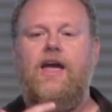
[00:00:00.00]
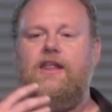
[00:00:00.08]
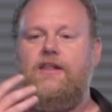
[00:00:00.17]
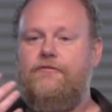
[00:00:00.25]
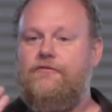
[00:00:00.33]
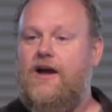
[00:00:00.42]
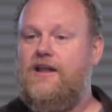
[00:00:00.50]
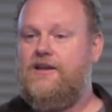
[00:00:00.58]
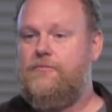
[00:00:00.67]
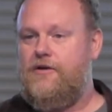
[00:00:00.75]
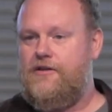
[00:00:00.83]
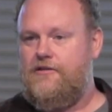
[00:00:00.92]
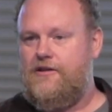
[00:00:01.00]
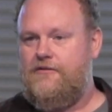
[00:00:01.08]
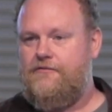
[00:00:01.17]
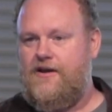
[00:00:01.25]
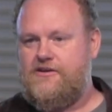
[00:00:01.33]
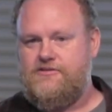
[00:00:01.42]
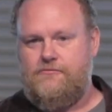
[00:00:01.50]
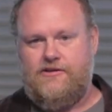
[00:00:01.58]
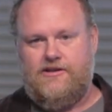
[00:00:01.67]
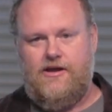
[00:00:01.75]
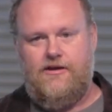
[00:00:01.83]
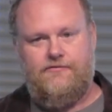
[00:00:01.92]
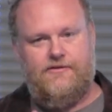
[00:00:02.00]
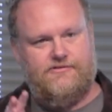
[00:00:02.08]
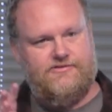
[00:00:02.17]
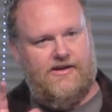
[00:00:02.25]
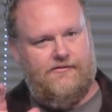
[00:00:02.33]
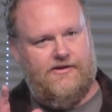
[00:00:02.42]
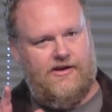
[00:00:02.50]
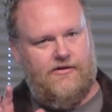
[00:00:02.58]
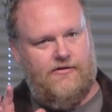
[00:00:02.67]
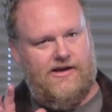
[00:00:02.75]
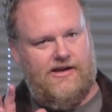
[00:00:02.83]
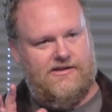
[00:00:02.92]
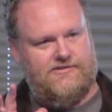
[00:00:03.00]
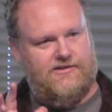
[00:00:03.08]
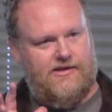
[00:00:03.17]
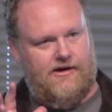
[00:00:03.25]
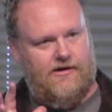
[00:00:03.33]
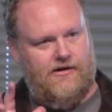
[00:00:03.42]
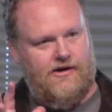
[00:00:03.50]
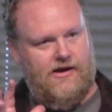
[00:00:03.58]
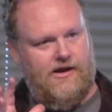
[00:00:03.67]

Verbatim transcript: and then finally, brotherly affection with love, those seven ingredients there.